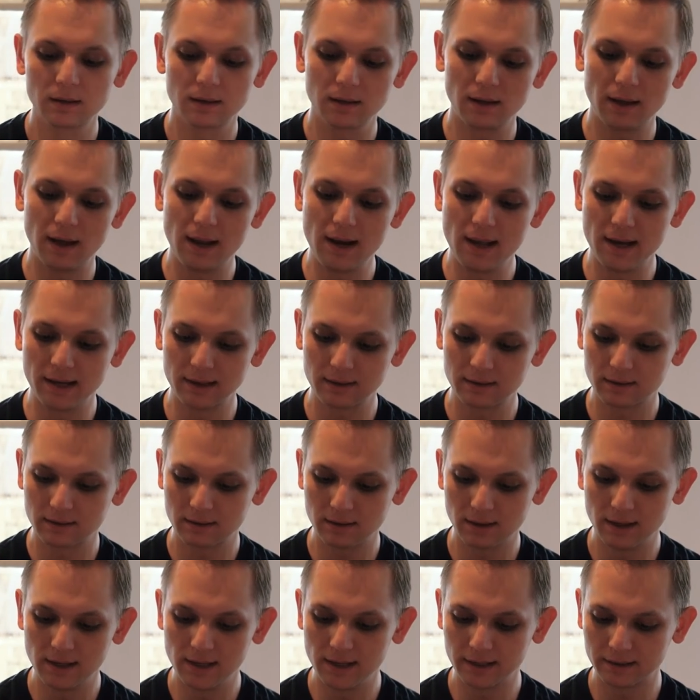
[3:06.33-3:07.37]
I
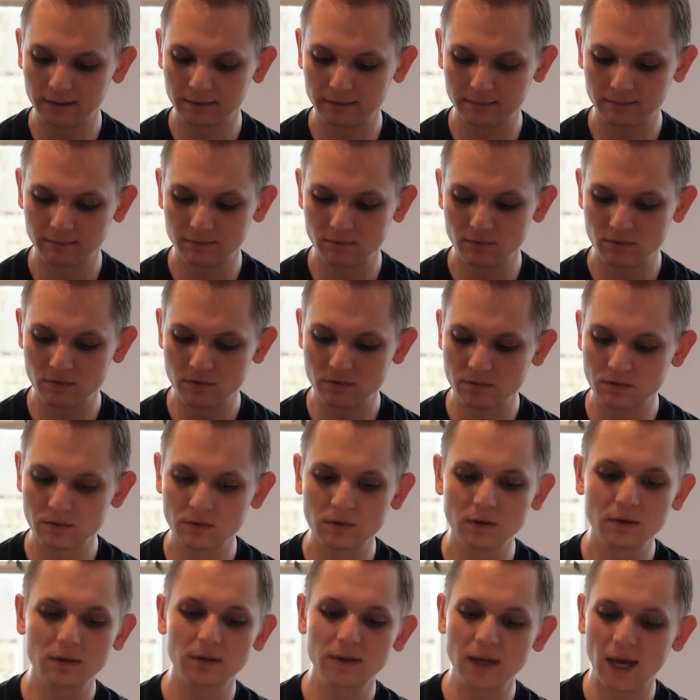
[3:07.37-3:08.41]
like
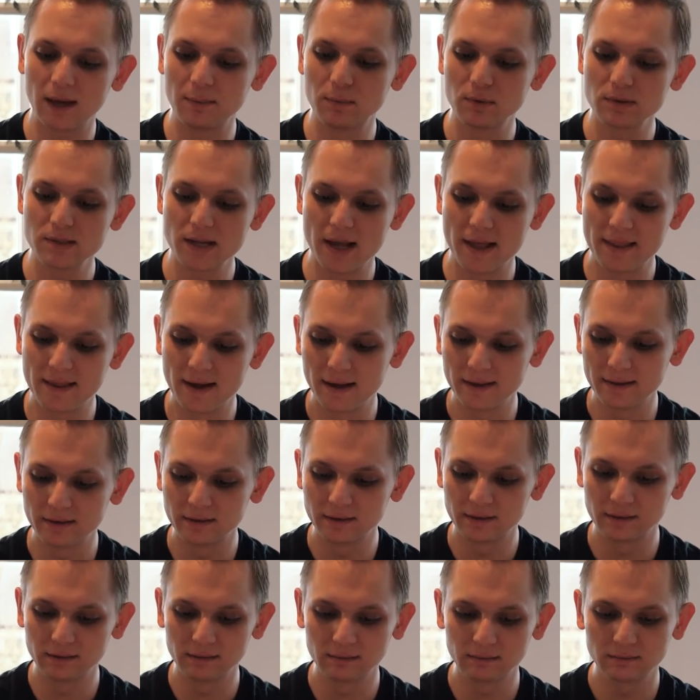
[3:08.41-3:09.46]
cables like that.
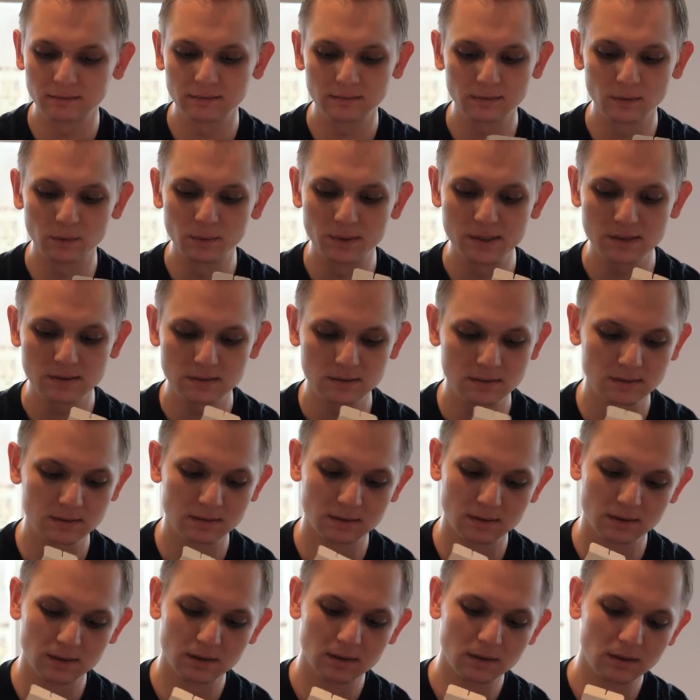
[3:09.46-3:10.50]
They always
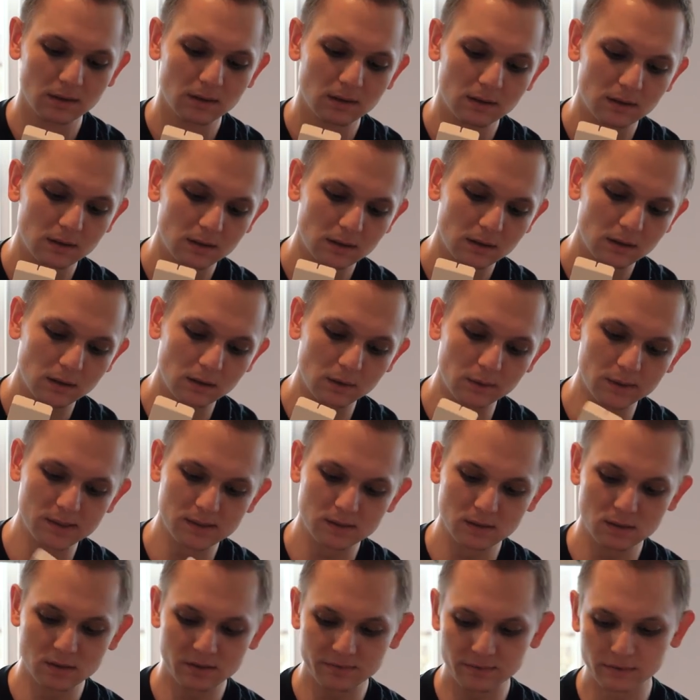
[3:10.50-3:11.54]

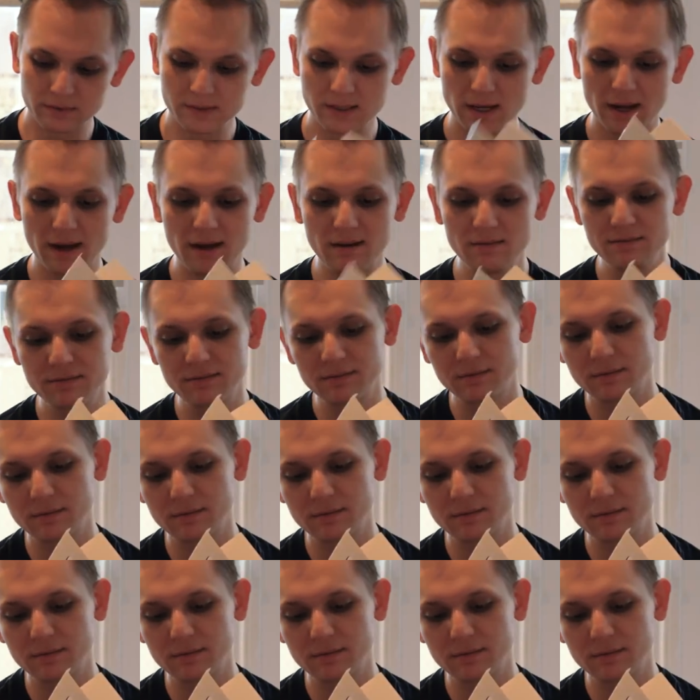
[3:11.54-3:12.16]
useful to have.